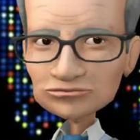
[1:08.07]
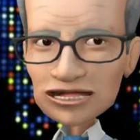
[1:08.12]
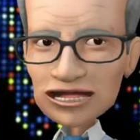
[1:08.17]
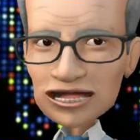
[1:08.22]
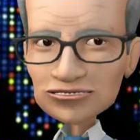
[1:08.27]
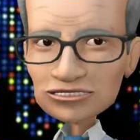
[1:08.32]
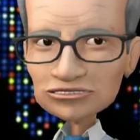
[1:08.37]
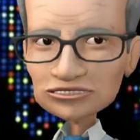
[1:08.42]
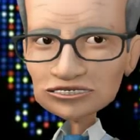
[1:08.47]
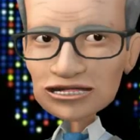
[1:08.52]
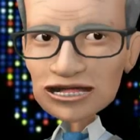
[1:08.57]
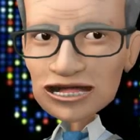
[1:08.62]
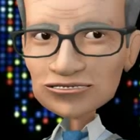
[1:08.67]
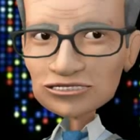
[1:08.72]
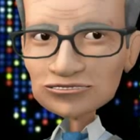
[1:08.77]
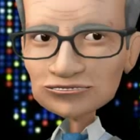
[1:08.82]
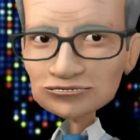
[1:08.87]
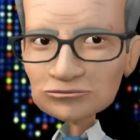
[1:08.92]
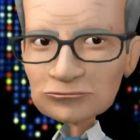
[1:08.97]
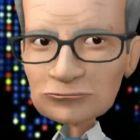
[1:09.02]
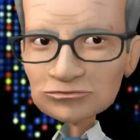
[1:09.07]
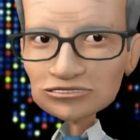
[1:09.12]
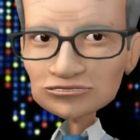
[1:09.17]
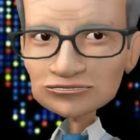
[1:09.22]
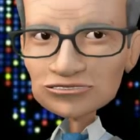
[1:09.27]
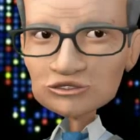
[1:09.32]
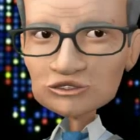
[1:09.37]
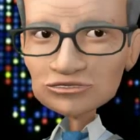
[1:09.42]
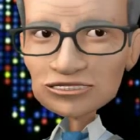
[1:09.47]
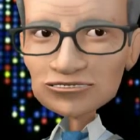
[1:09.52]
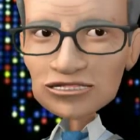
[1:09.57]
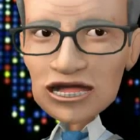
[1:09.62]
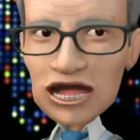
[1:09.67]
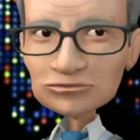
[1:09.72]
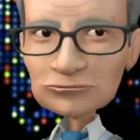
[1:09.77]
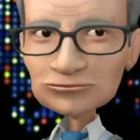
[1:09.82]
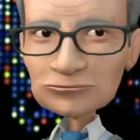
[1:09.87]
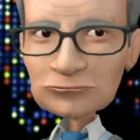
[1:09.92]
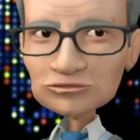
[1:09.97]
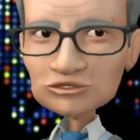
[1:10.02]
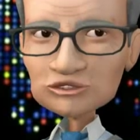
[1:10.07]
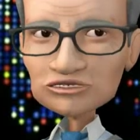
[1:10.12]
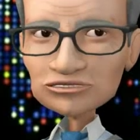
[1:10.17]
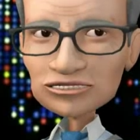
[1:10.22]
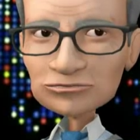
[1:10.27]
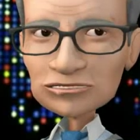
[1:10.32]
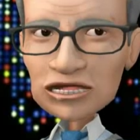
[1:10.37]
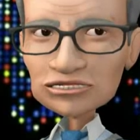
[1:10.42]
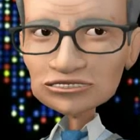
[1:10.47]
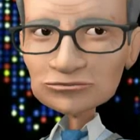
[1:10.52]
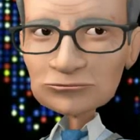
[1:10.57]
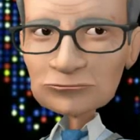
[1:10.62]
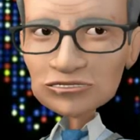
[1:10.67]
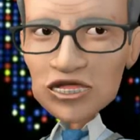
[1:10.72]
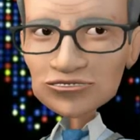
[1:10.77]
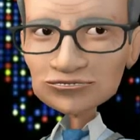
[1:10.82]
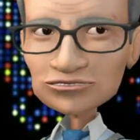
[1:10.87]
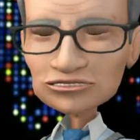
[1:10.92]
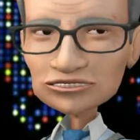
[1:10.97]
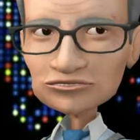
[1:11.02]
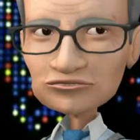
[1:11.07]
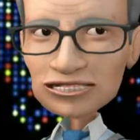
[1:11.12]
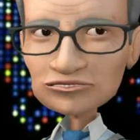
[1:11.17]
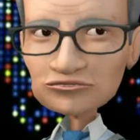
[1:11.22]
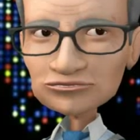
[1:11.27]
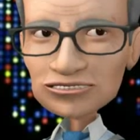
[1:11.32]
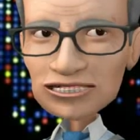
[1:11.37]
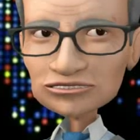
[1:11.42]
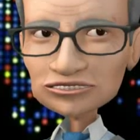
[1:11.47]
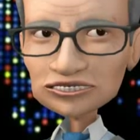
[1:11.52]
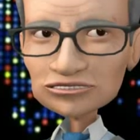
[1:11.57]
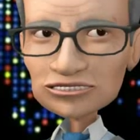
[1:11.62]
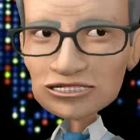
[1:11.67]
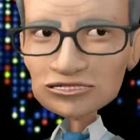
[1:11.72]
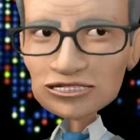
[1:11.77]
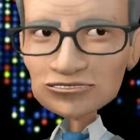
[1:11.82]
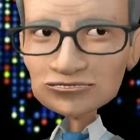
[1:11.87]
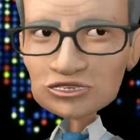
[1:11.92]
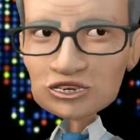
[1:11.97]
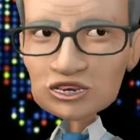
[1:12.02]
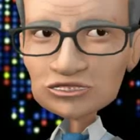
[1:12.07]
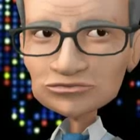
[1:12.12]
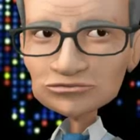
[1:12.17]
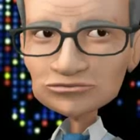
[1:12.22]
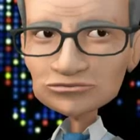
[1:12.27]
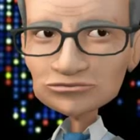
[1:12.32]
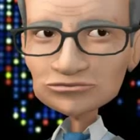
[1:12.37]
I decided to bust a one-armed push-up as a bonus 57th.